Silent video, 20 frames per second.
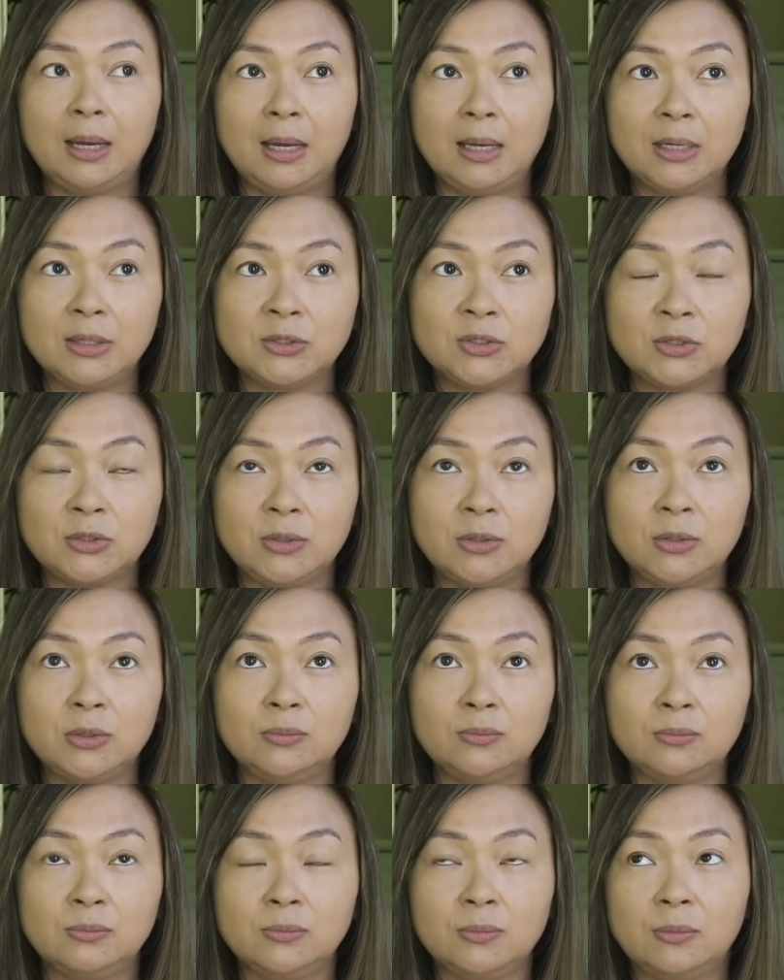a
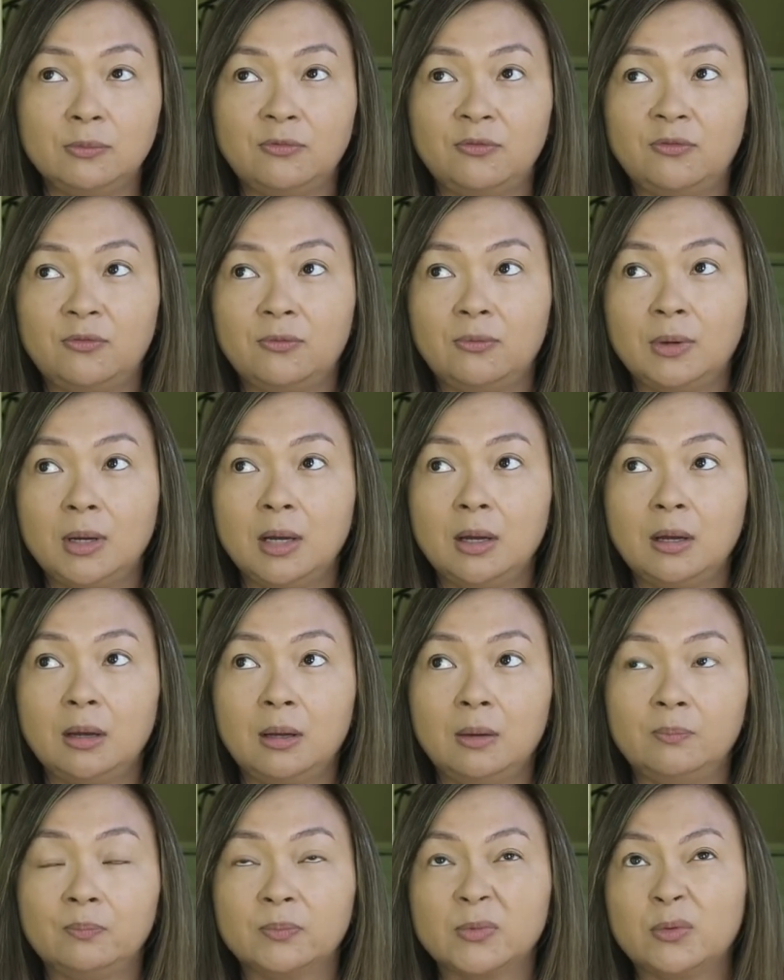certain
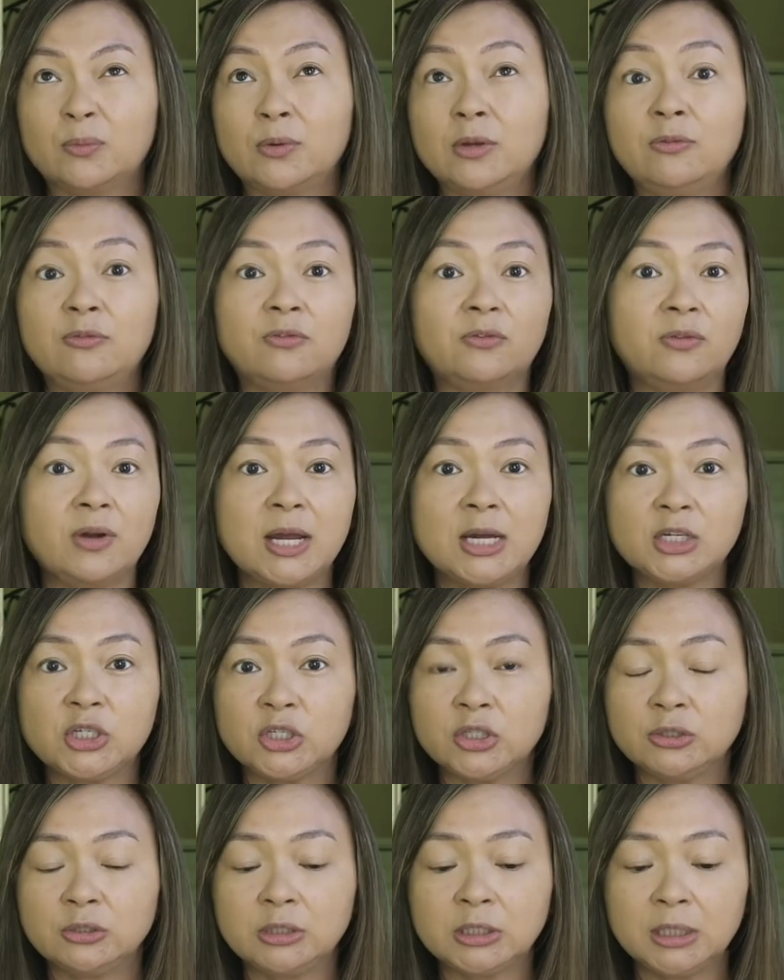um,
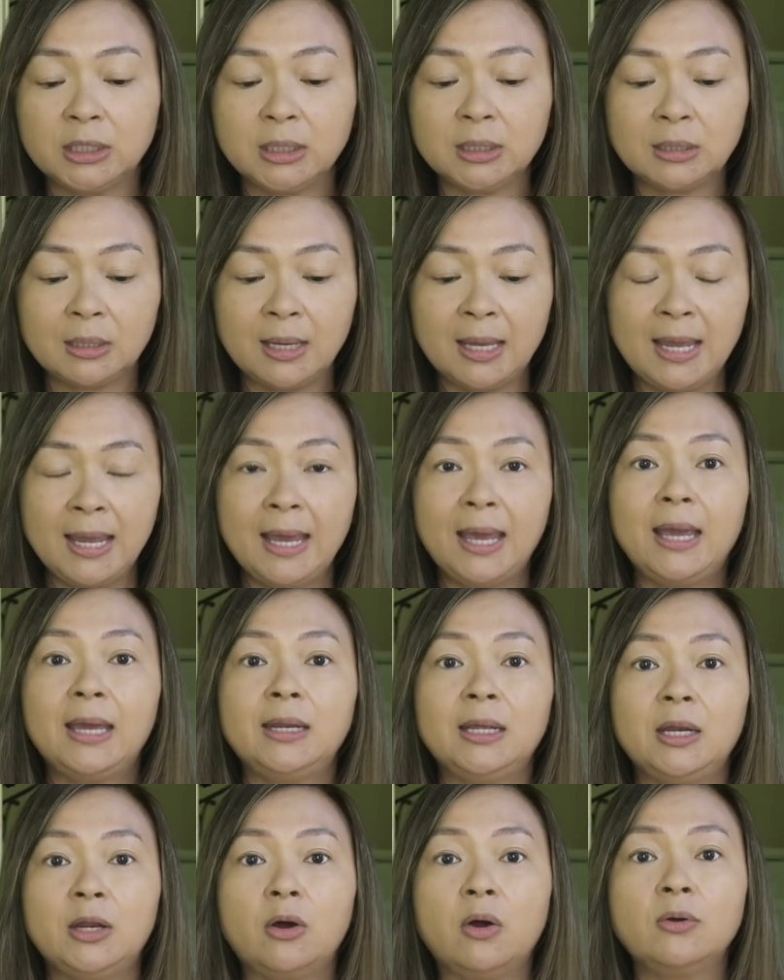refresh look
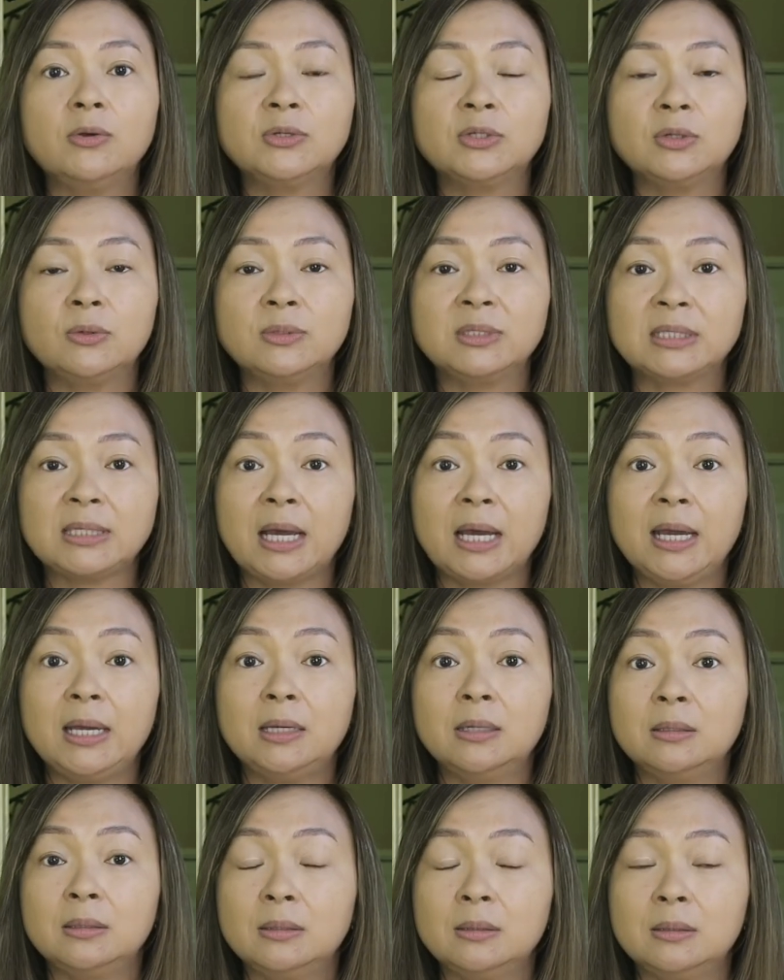and it also
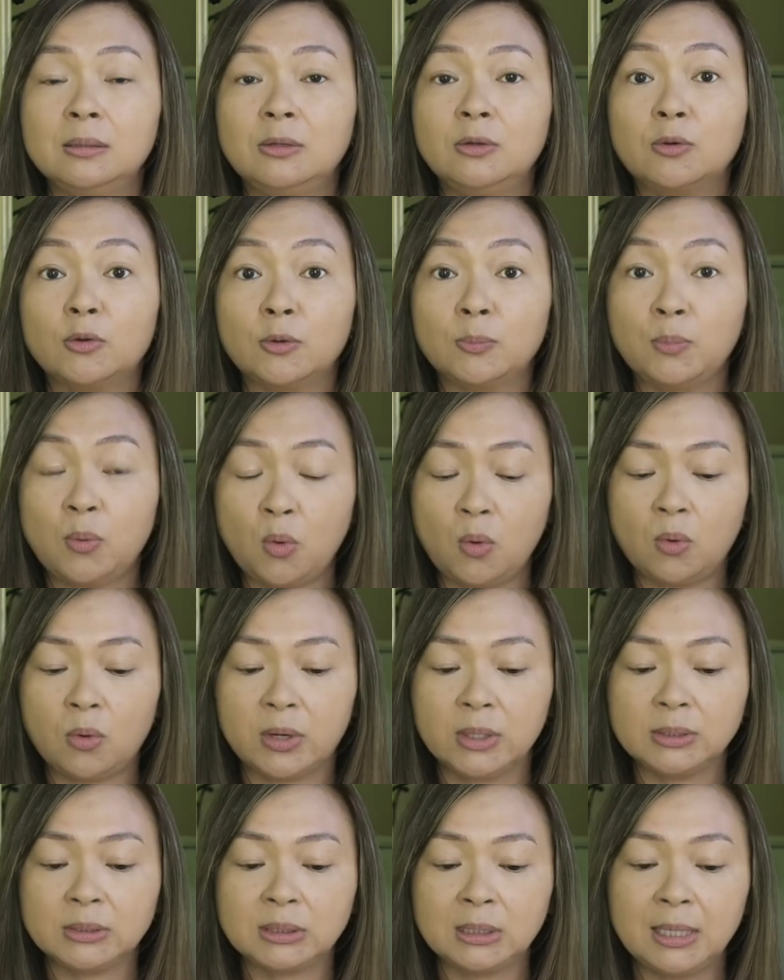tighten your
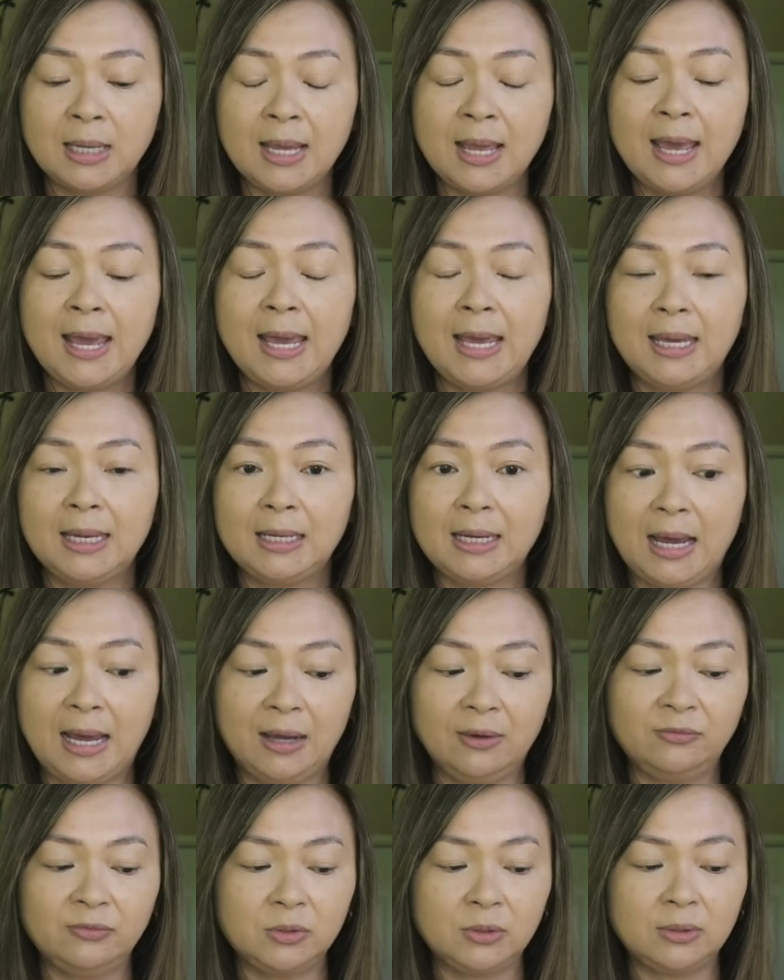pores and
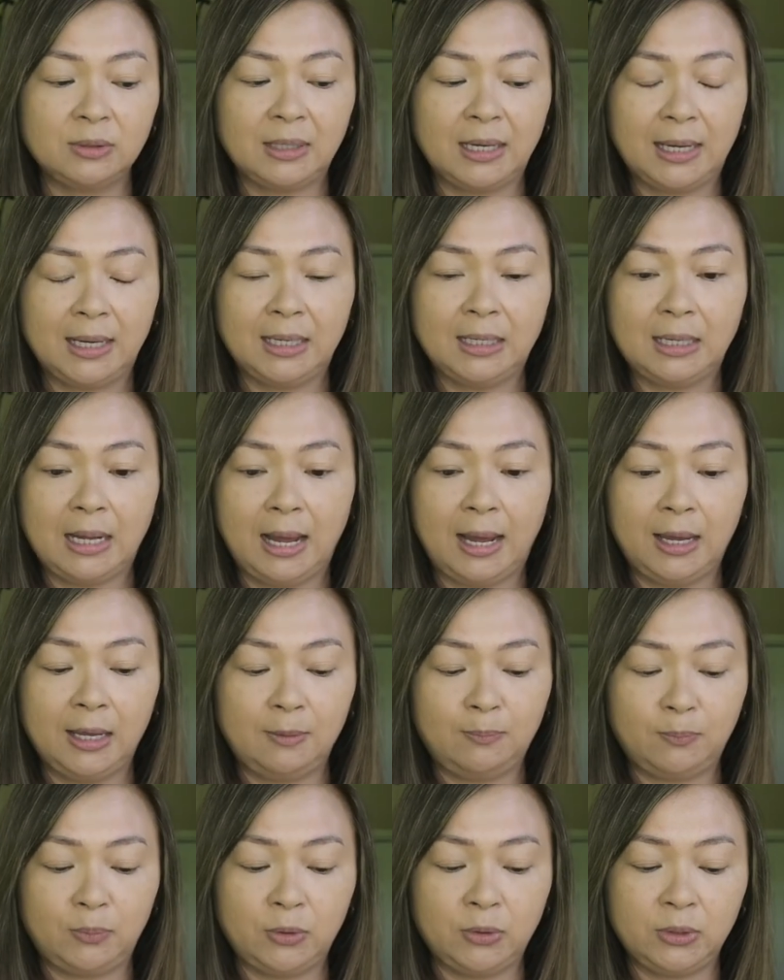after that I
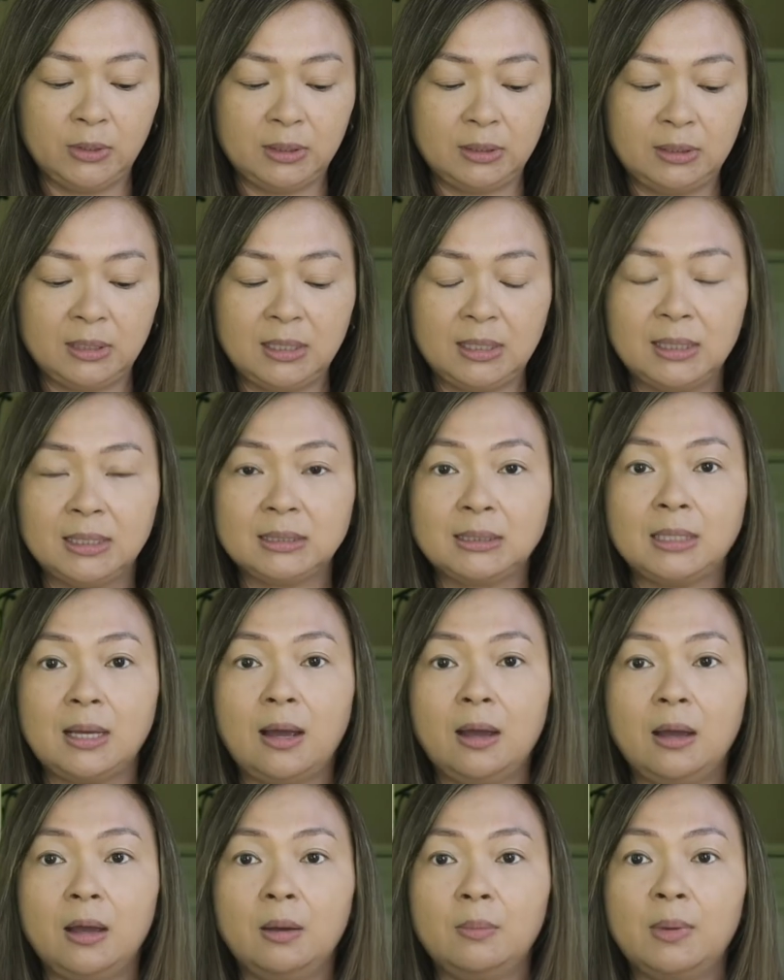put this
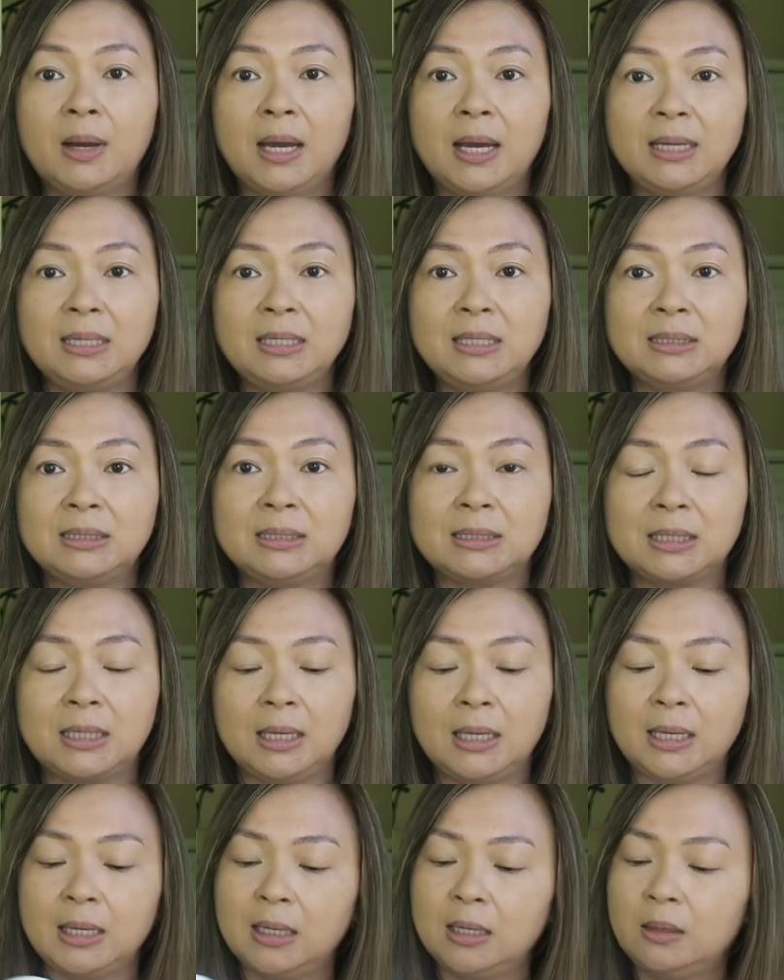um, honey
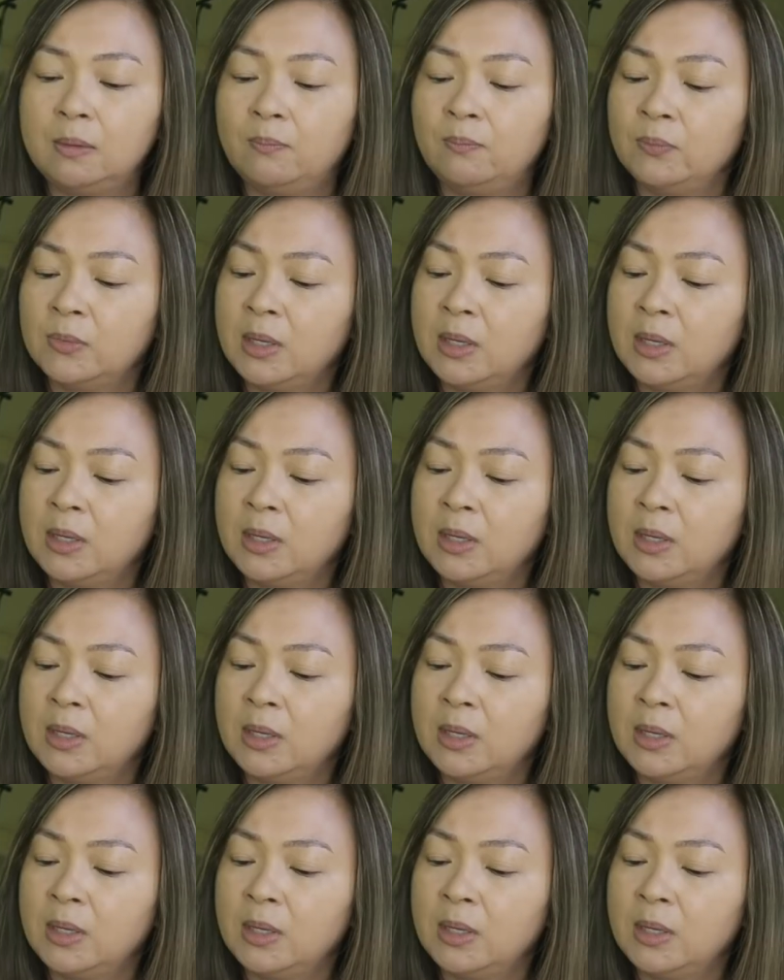skin